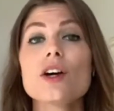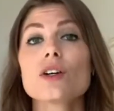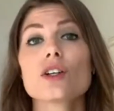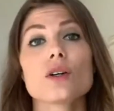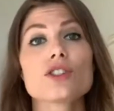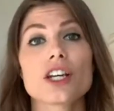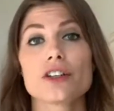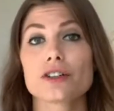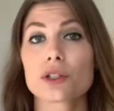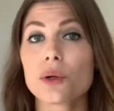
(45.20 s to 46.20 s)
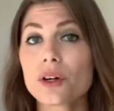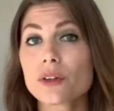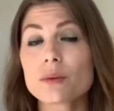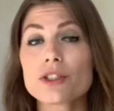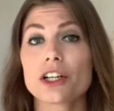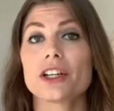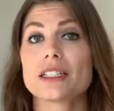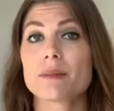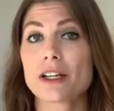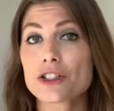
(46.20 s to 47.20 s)
go check your toy room, check your
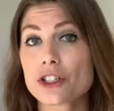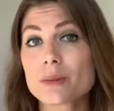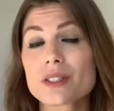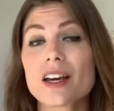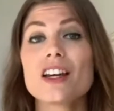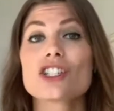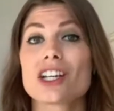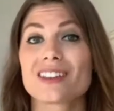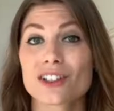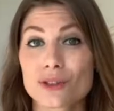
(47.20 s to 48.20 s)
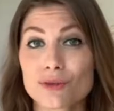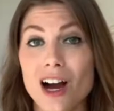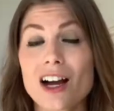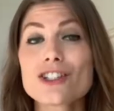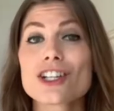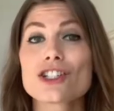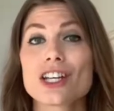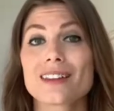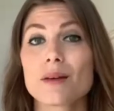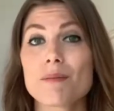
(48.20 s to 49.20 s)
kids' bedrooms, check the garage, and
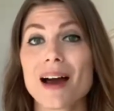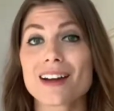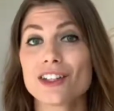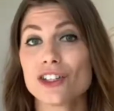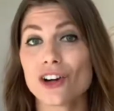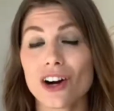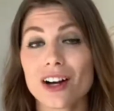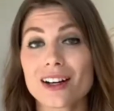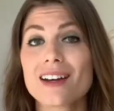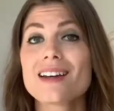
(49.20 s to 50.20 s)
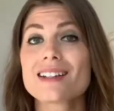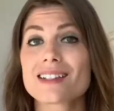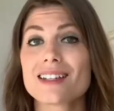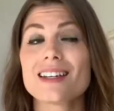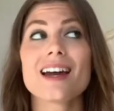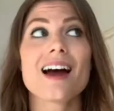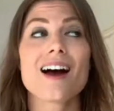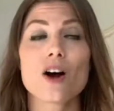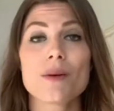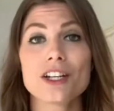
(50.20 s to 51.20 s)
check the backyard. See
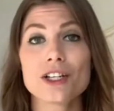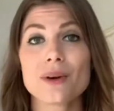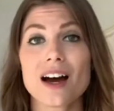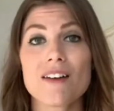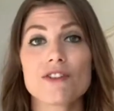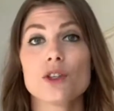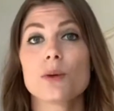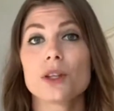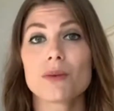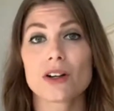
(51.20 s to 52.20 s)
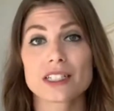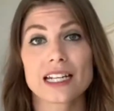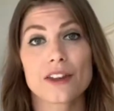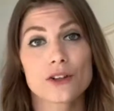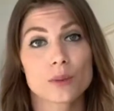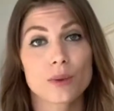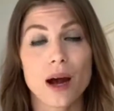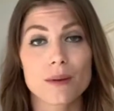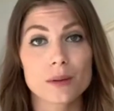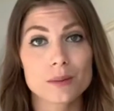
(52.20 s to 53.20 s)
how many you have. If you put them all together, you'll
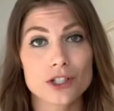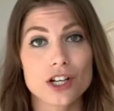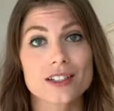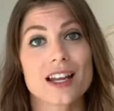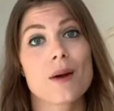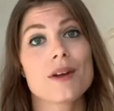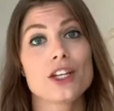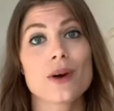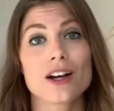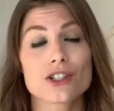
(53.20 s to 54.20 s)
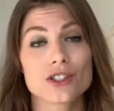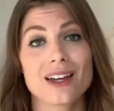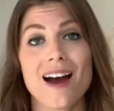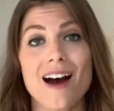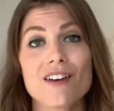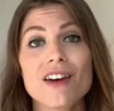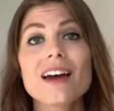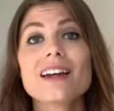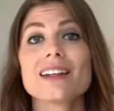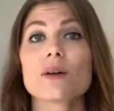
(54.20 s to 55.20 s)
probably be shocked at how many you actually have.
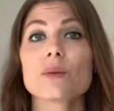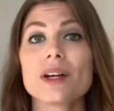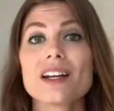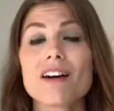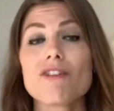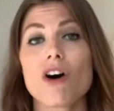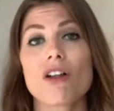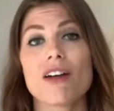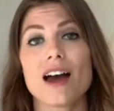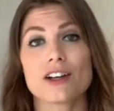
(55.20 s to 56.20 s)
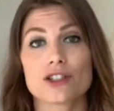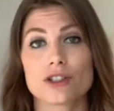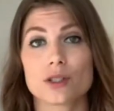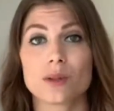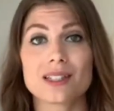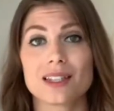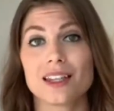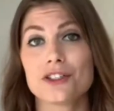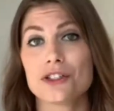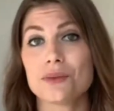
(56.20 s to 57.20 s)
Get rid of all the extras, ones that
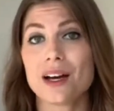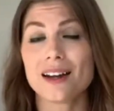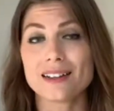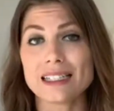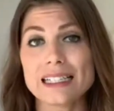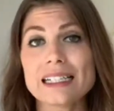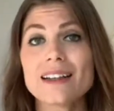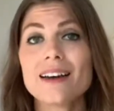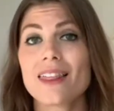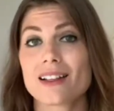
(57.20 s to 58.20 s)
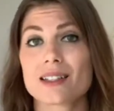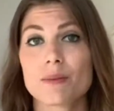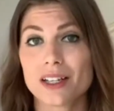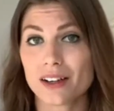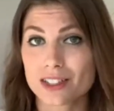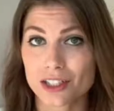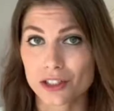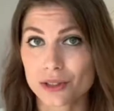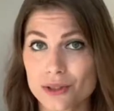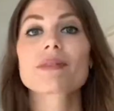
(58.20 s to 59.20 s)
they do not need that somebody else can
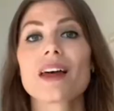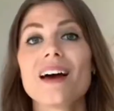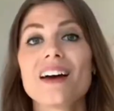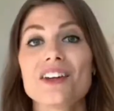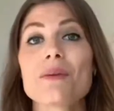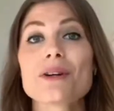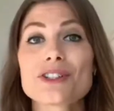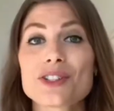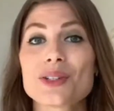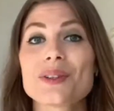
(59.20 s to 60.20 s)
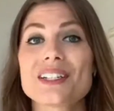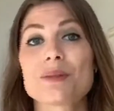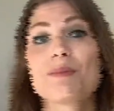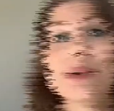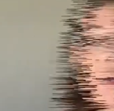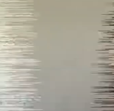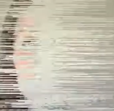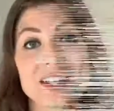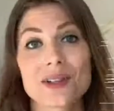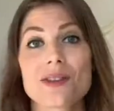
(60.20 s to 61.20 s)
use. Number two is books.
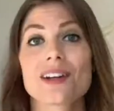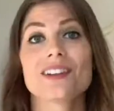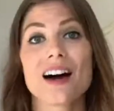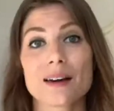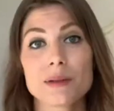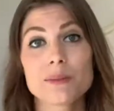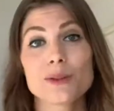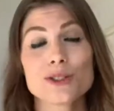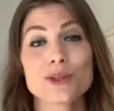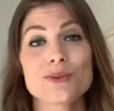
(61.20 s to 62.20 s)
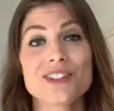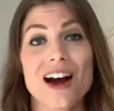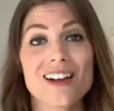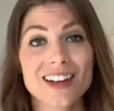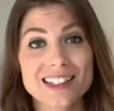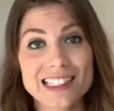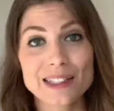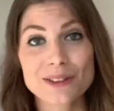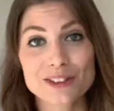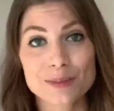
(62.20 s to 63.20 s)
I know that a lot of people do not like to
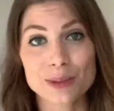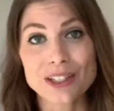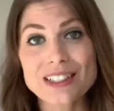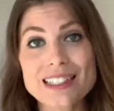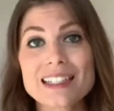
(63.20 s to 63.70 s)
get rid of books,